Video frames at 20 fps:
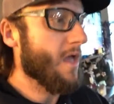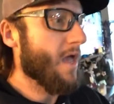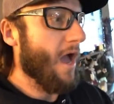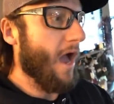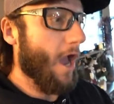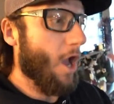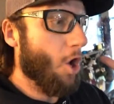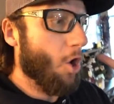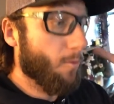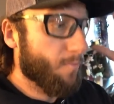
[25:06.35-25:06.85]

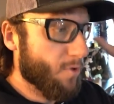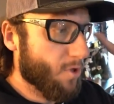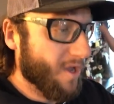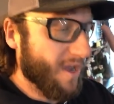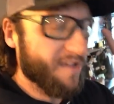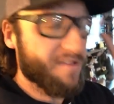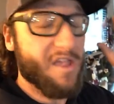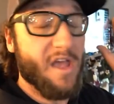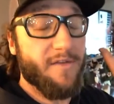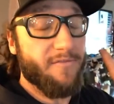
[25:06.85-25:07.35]
I hope you
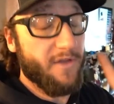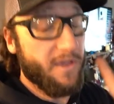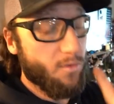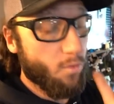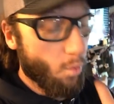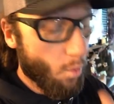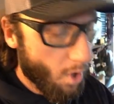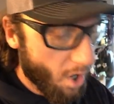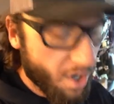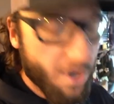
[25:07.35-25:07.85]
guys have a
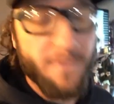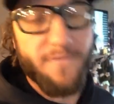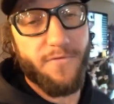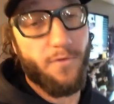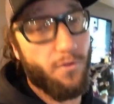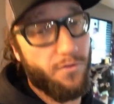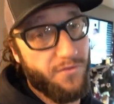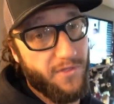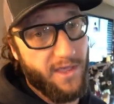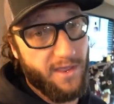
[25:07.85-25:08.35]

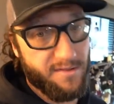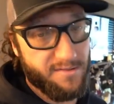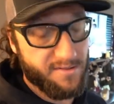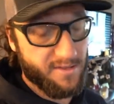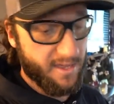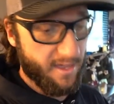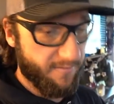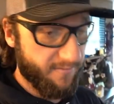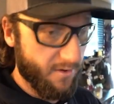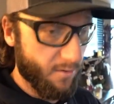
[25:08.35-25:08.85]
wonderful
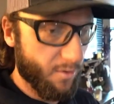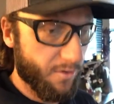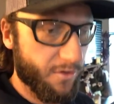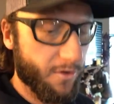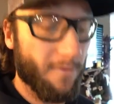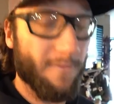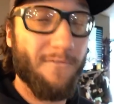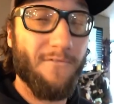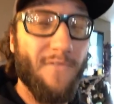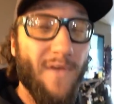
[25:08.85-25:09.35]
Thanksgiving with
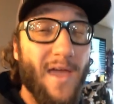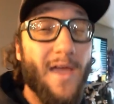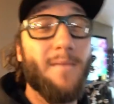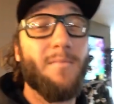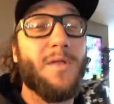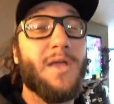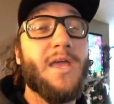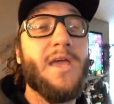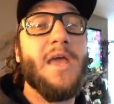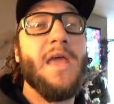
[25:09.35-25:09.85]
your
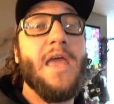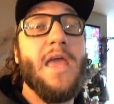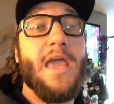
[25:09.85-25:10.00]
family